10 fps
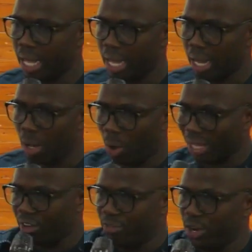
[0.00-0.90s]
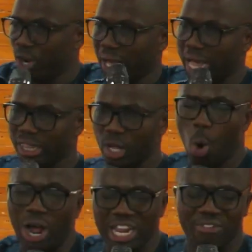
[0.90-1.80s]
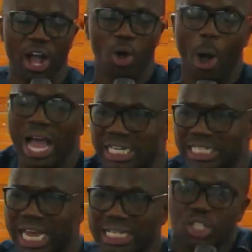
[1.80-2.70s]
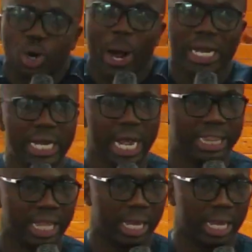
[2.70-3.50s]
What if you don't get? What if I go and she says she's already dating?